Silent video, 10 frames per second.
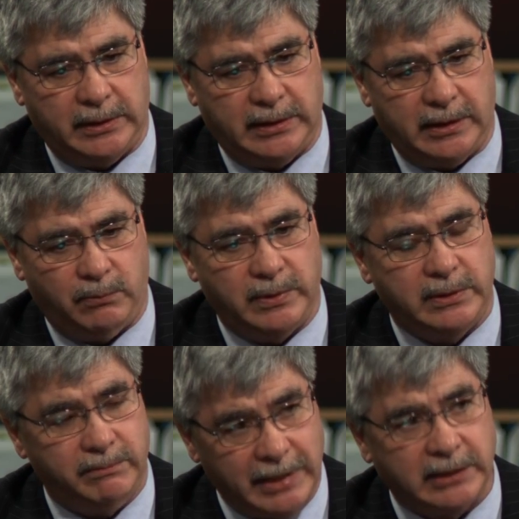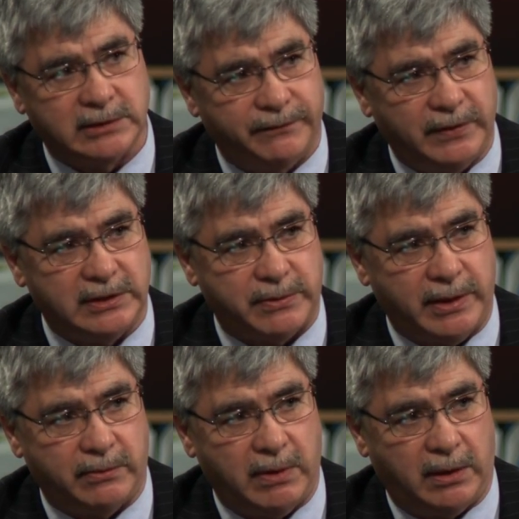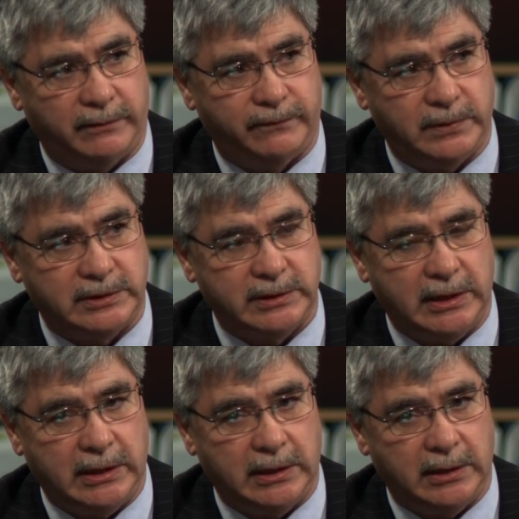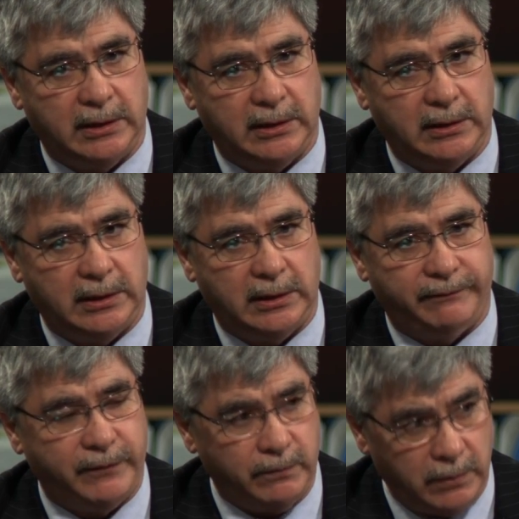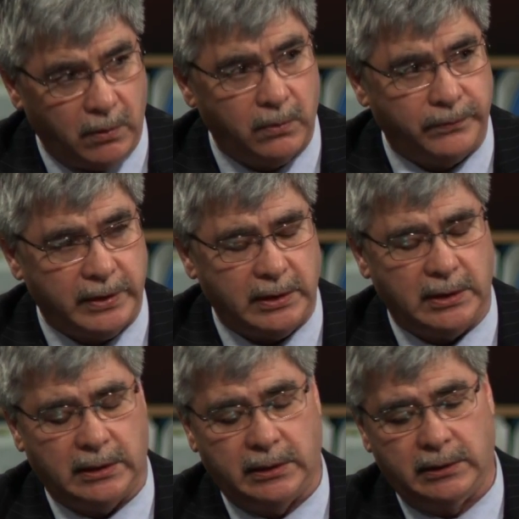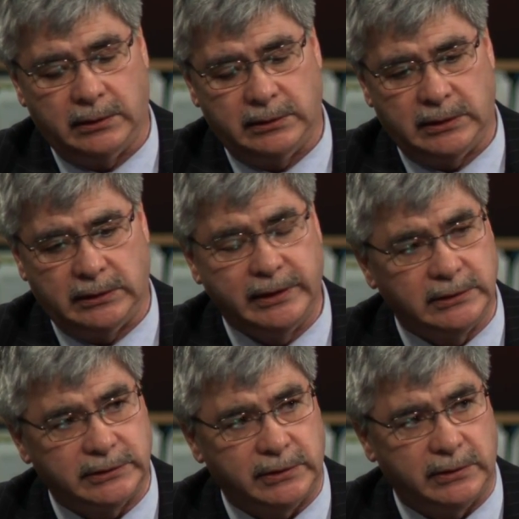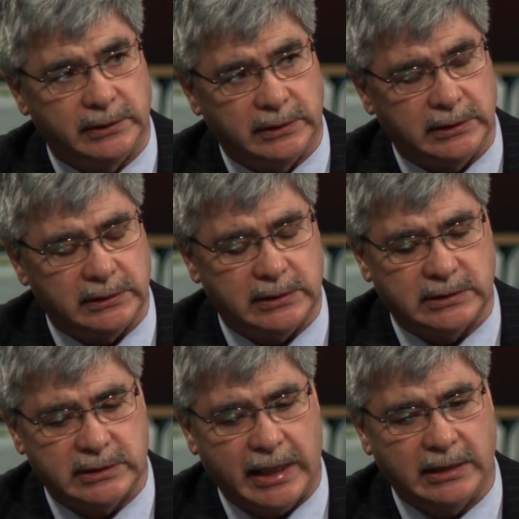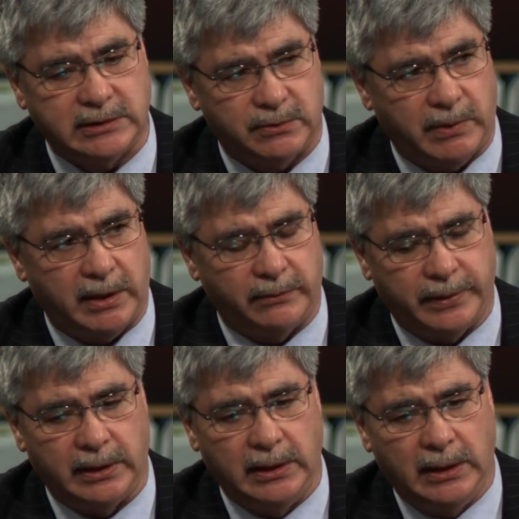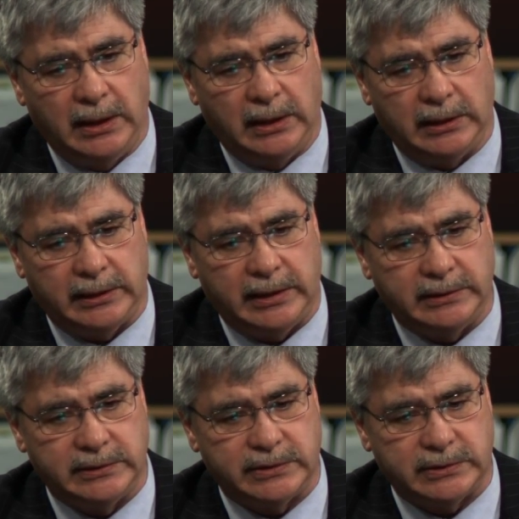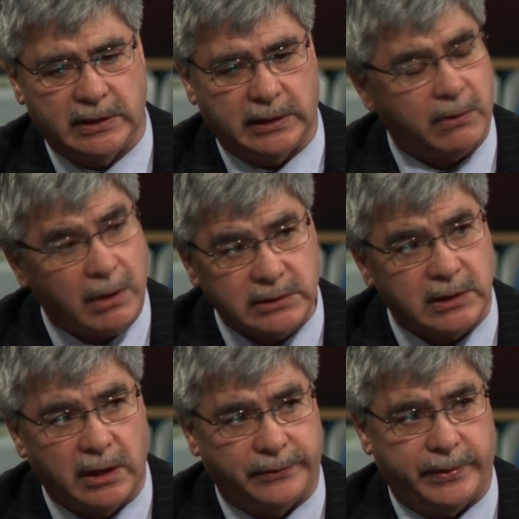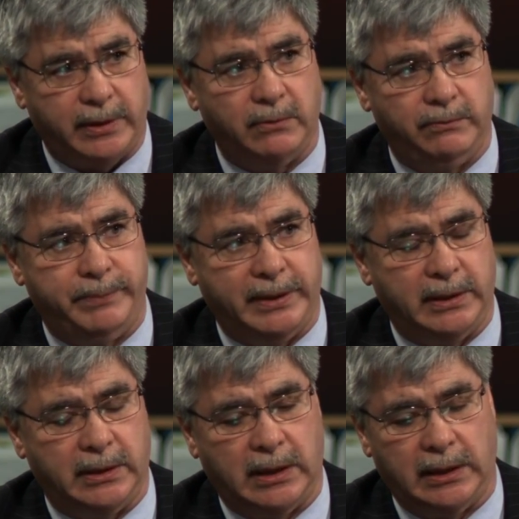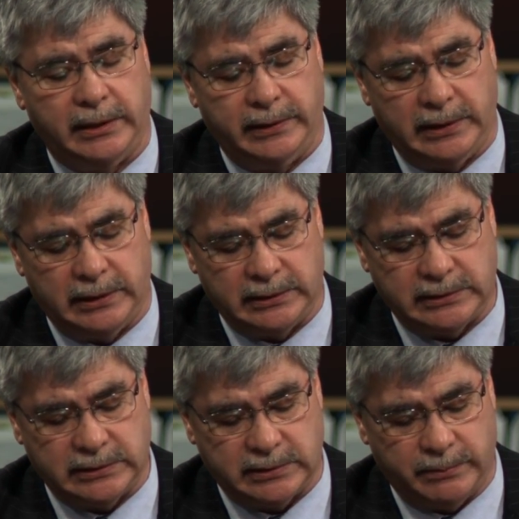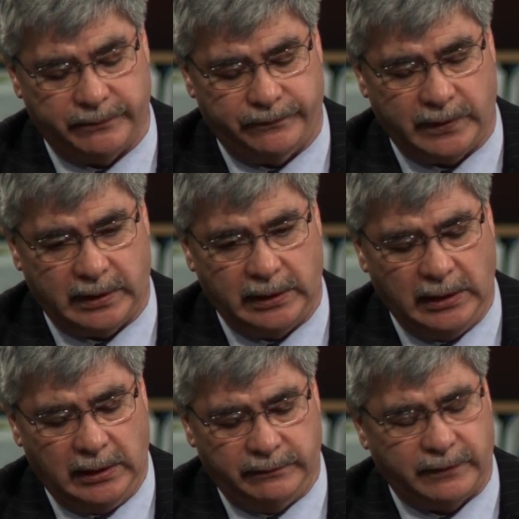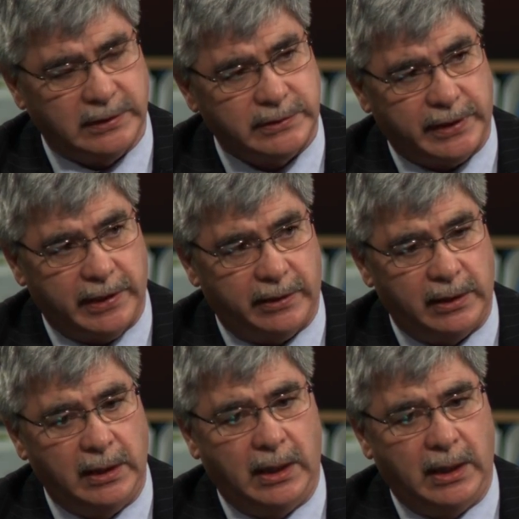they would manage to finish grade 12, which if you know the literature and the stats around kids across the country who've been in the system of foster care,